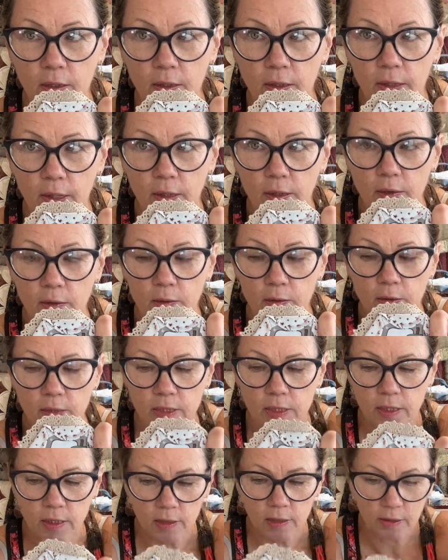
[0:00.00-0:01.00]

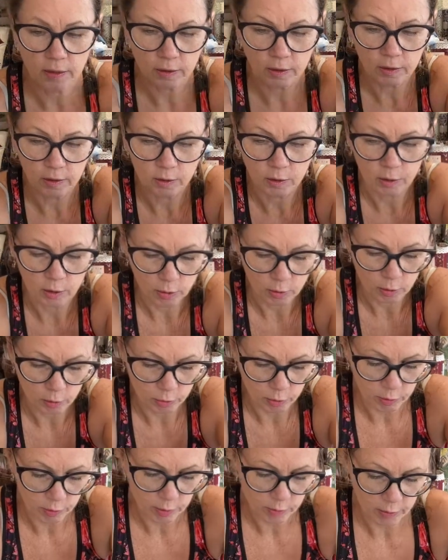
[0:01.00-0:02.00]
those. Or
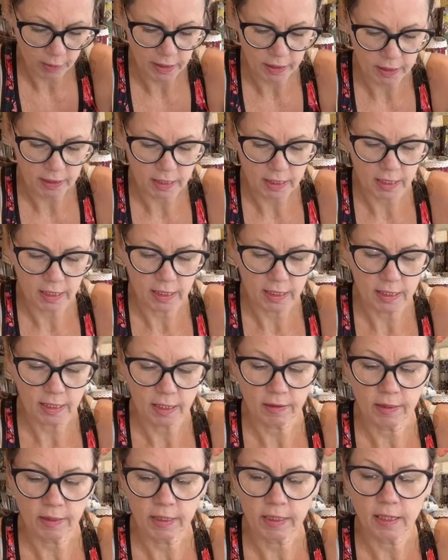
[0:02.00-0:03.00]
you can make a teeny
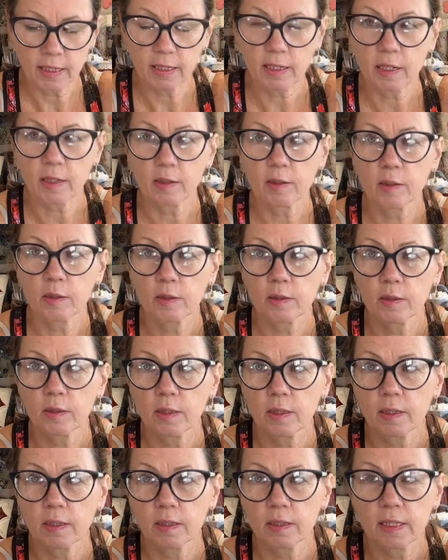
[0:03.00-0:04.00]
tiny little,
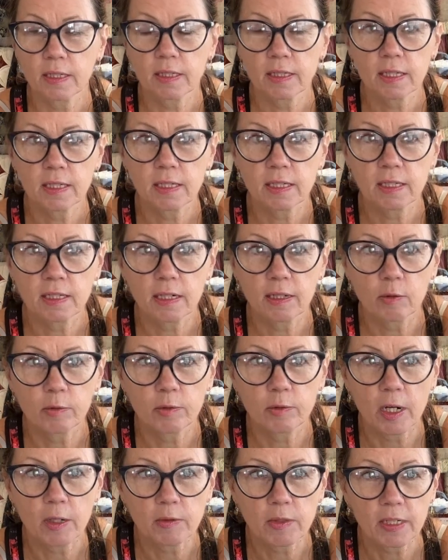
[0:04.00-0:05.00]
this is a little
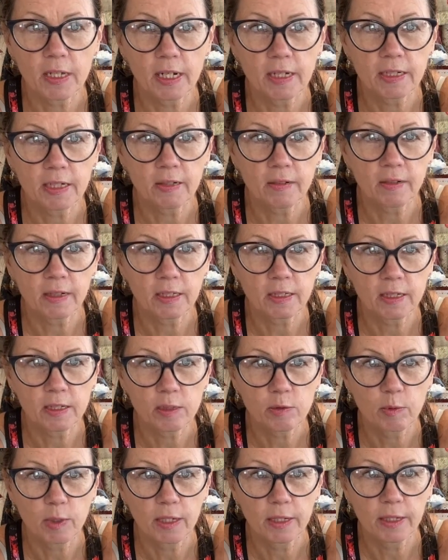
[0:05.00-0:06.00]
rosette. I think this
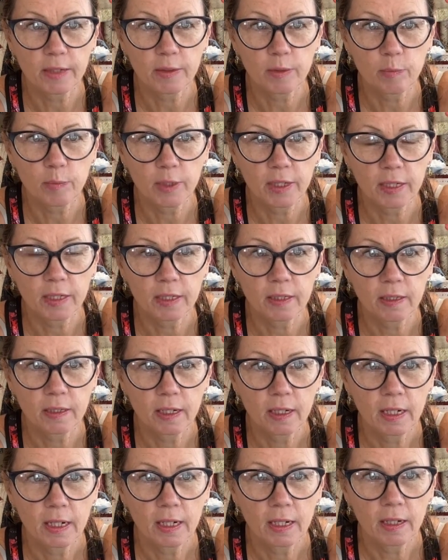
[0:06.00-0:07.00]
will either be
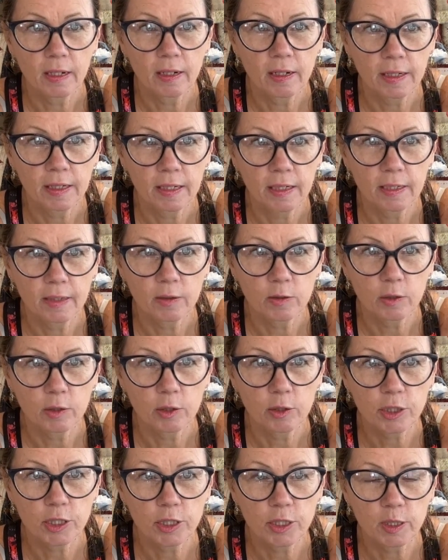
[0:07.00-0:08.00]
like a little
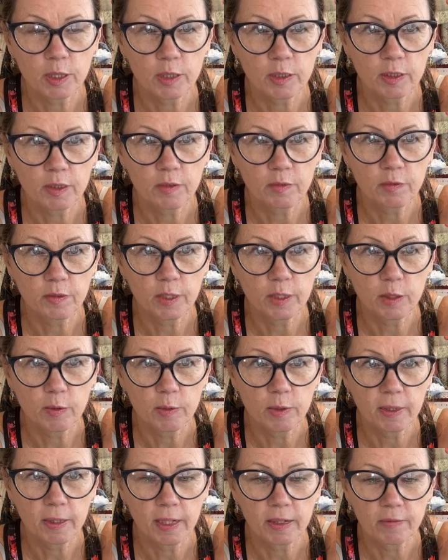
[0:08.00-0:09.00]
cushion, I'm going to fill it
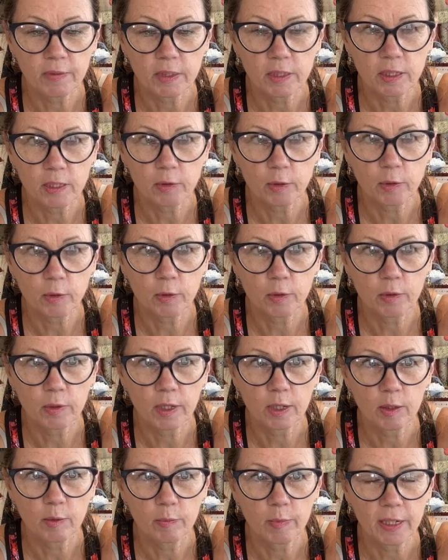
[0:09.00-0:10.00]
with lavender, or
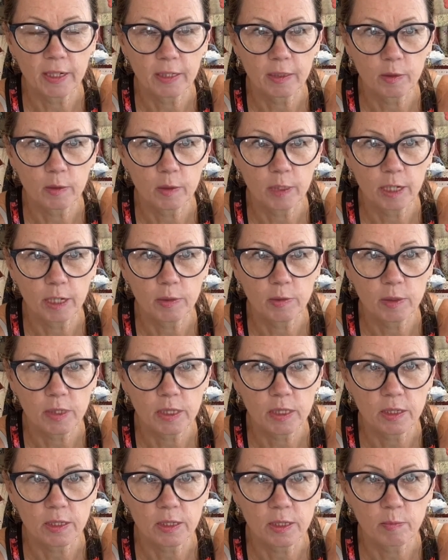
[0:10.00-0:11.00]
I'll make little
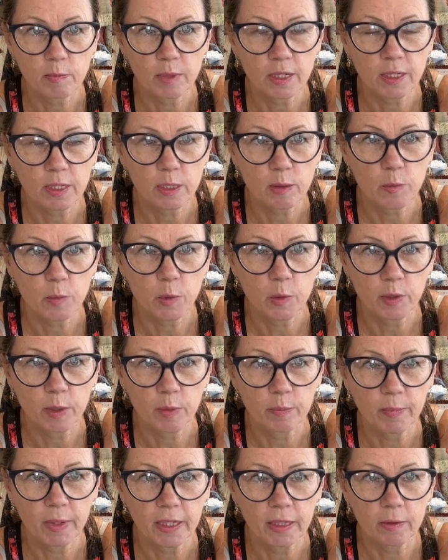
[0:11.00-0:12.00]
coasters, make some more,
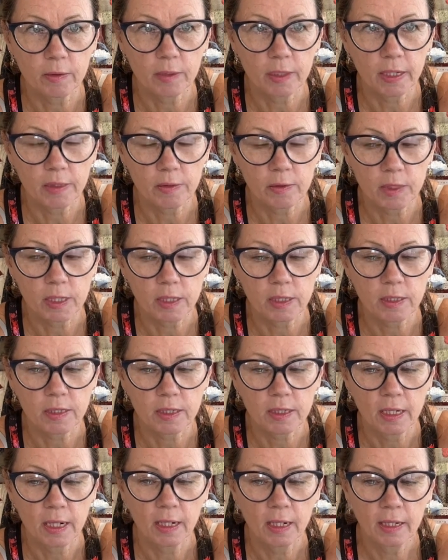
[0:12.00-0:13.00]
make little coasters.
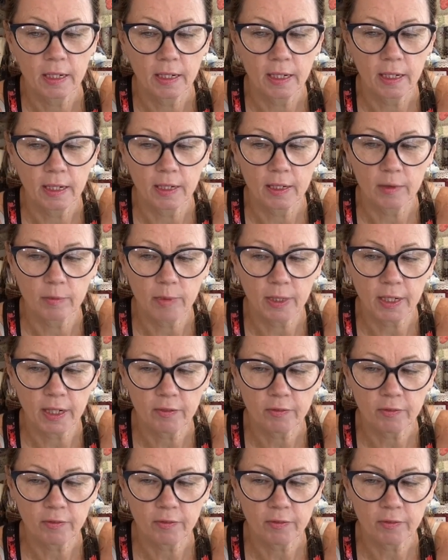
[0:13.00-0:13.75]
I have